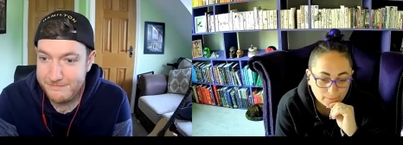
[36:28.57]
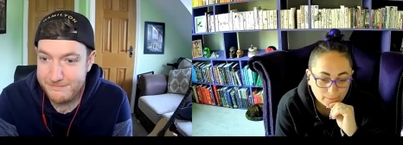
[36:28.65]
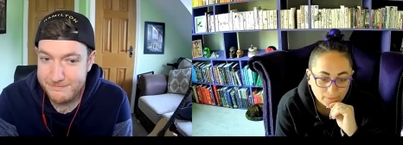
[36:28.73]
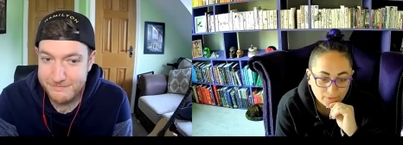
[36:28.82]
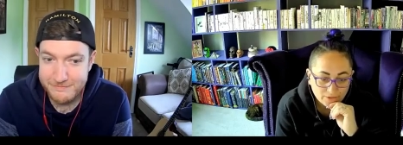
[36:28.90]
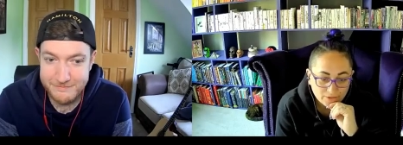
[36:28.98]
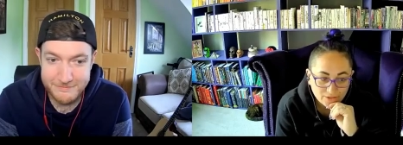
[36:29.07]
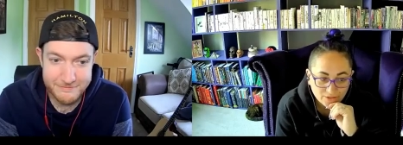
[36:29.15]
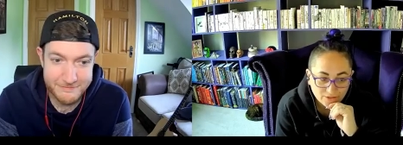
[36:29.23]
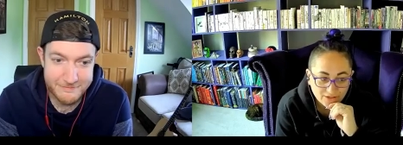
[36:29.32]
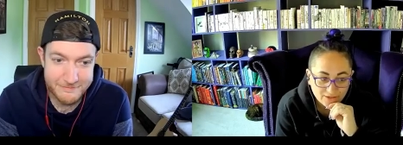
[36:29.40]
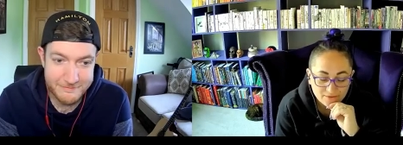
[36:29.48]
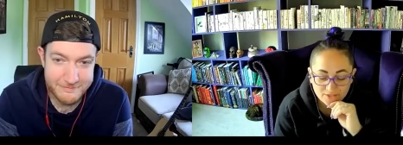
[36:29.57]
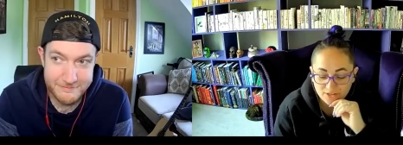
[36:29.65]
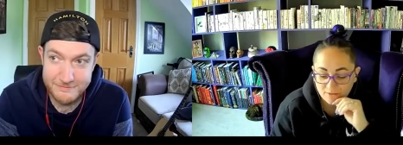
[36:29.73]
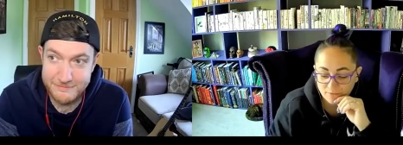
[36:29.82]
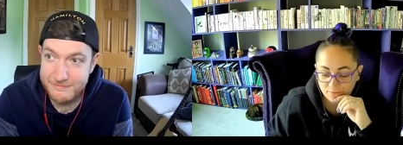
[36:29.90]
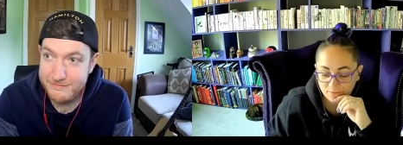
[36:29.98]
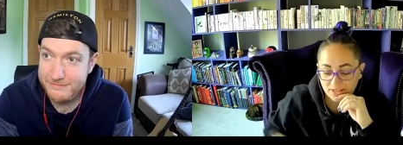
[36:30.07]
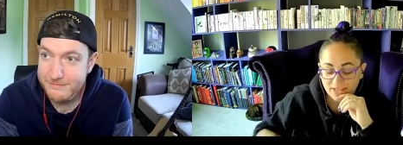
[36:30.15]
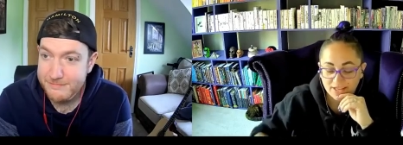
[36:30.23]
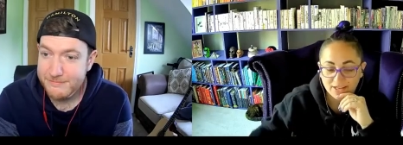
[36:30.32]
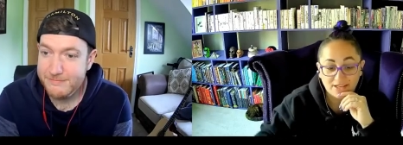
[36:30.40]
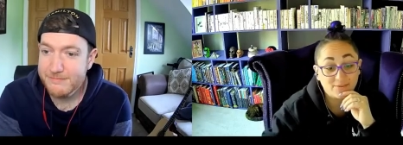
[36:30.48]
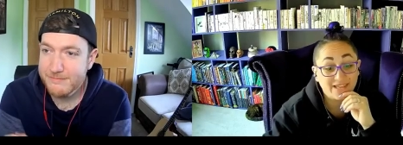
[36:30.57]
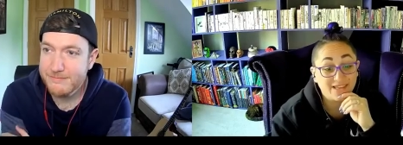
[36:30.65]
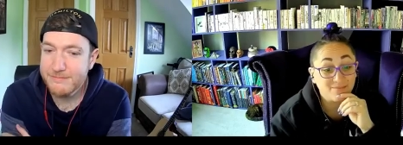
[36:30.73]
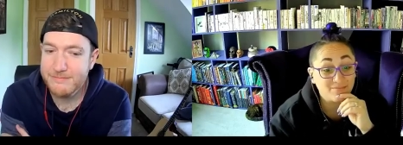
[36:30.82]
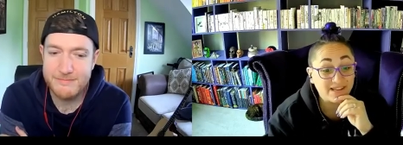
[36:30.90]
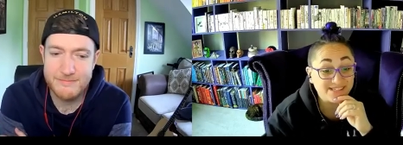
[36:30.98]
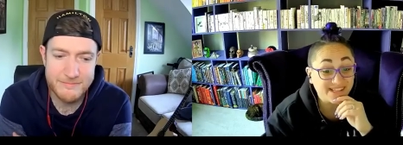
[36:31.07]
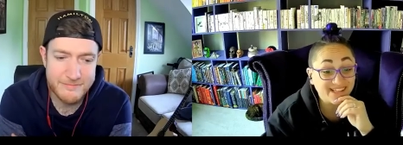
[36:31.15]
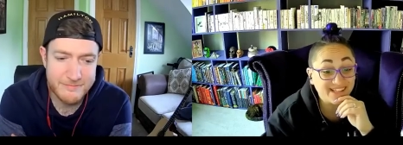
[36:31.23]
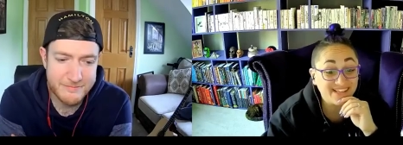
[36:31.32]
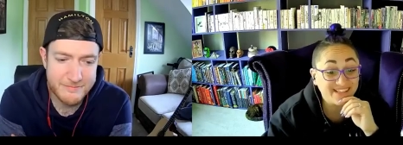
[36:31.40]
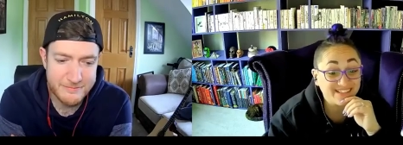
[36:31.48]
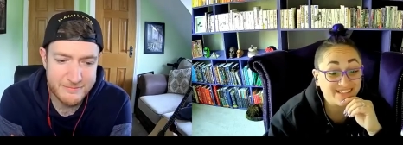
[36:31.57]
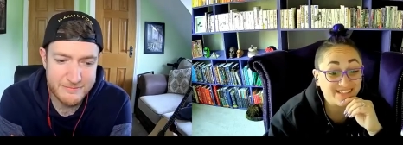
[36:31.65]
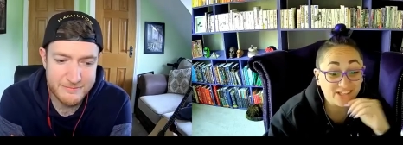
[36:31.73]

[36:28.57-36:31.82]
Speaker 1: I just don't know how much time I'm going to get next week, basically. I